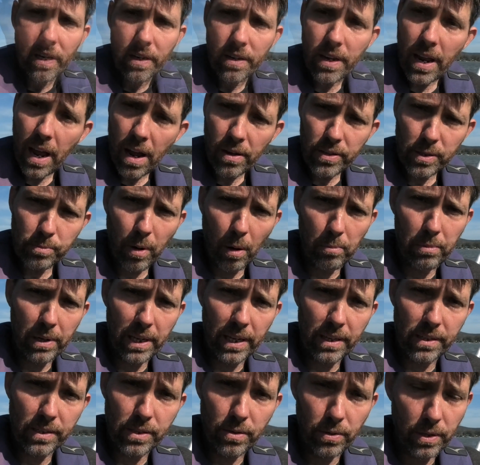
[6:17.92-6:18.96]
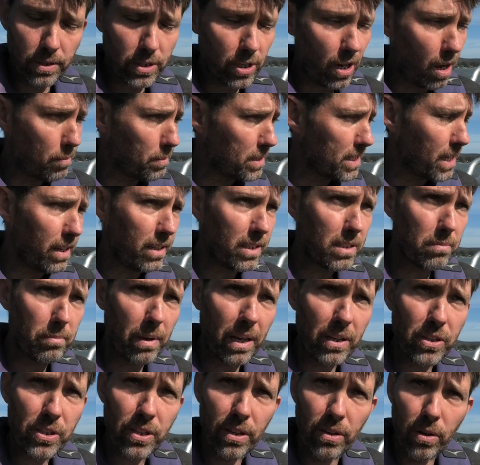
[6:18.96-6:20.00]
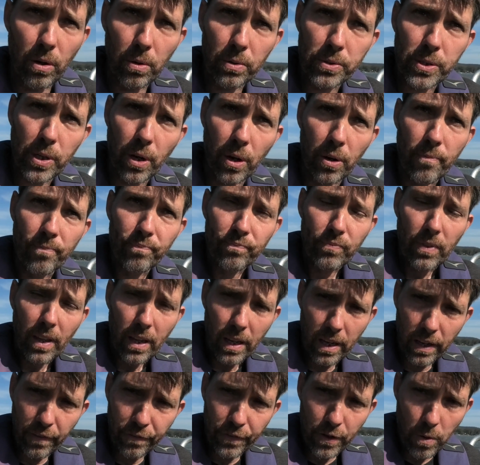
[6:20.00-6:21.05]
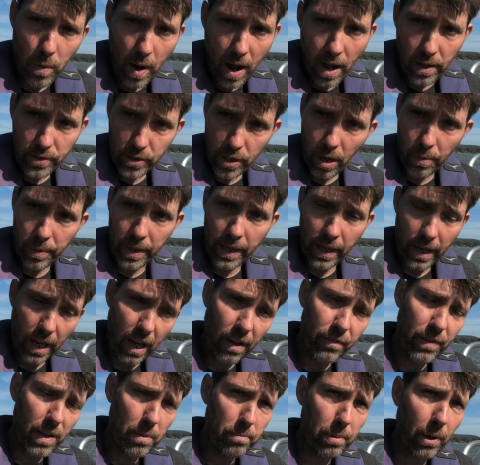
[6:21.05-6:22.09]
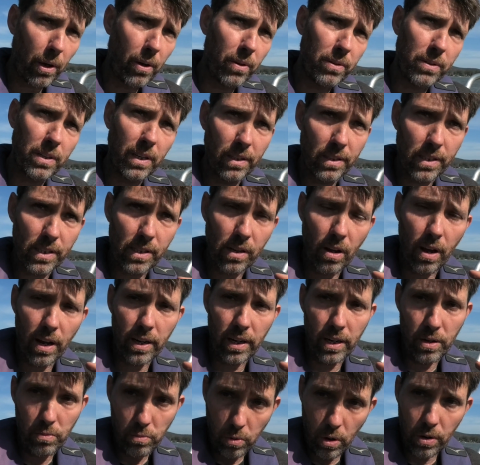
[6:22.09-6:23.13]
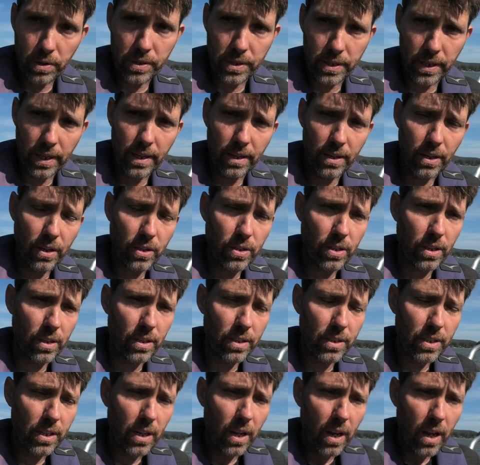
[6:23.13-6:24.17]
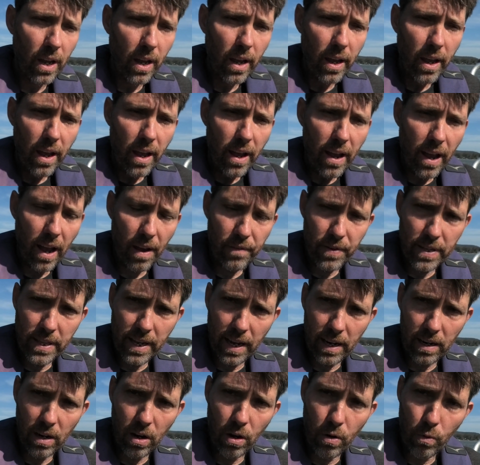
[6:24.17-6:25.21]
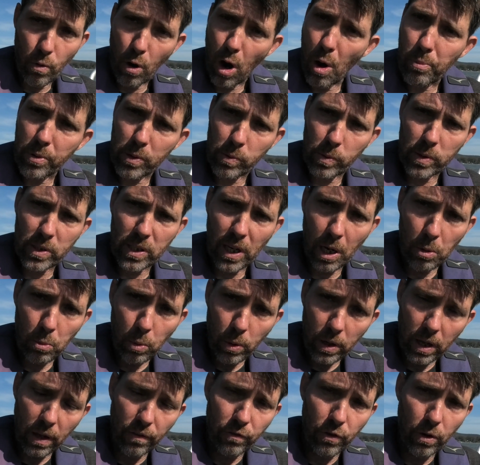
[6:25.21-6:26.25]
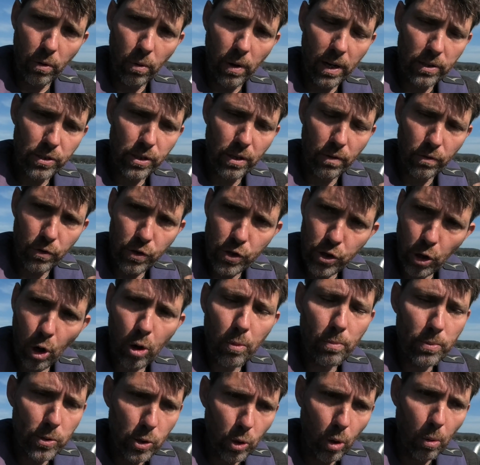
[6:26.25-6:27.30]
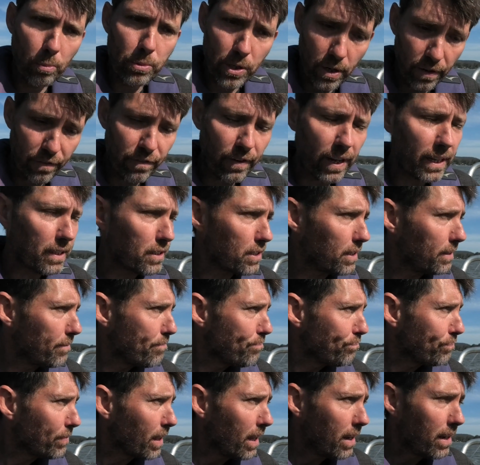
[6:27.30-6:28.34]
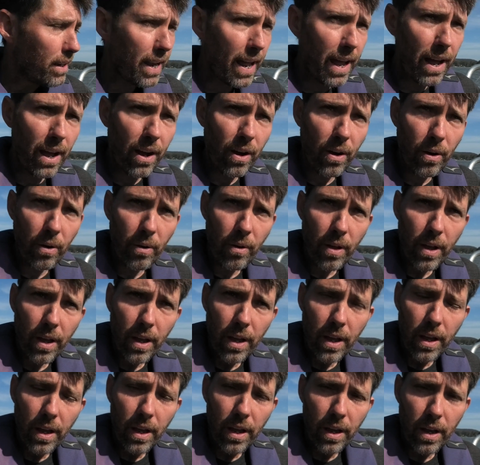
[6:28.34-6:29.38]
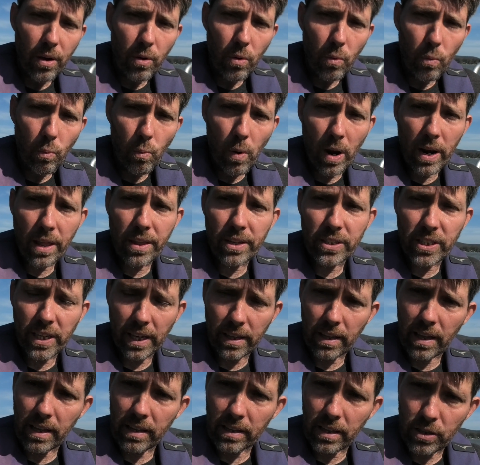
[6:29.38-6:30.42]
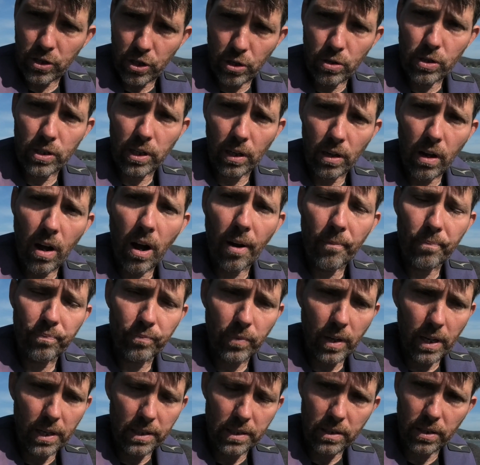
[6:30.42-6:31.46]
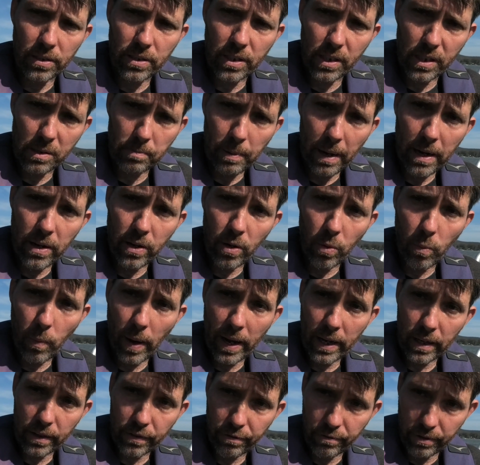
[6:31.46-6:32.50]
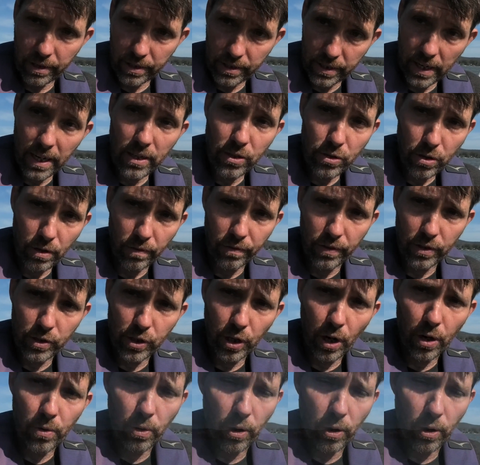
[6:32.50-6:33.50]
Now's probably as good a time as any to mention also, if you are towing a heavier boat in slightly worse sea conditions, having that long rope, as we said, will give you a sort of shock absorption effect. Now, one other technique that's used a lot is to suspend a weight from the centre of the tow